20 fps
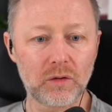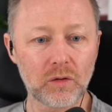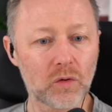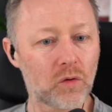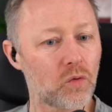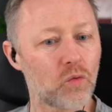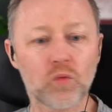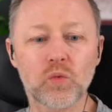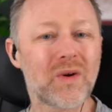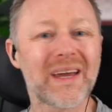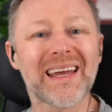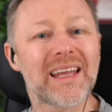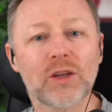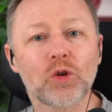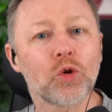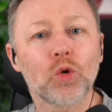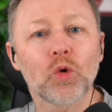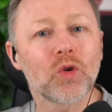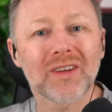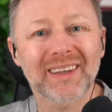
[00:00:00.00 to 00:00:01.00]
We
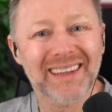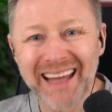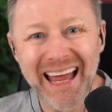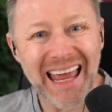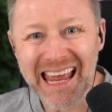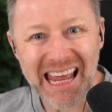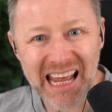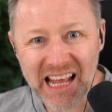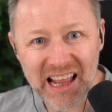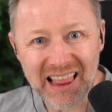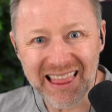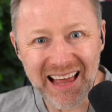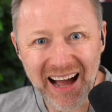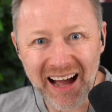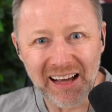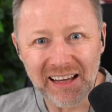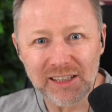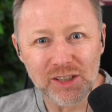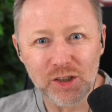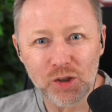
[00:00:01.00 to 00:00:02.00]
don't like
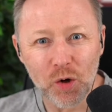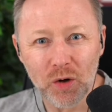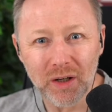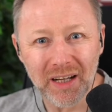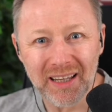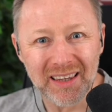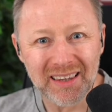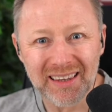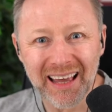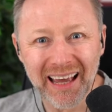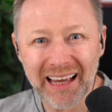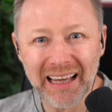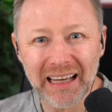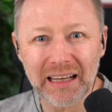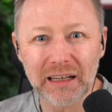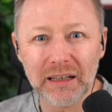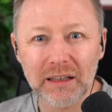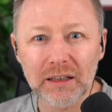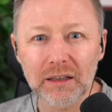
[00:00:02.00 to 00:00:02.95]
that sort of thing.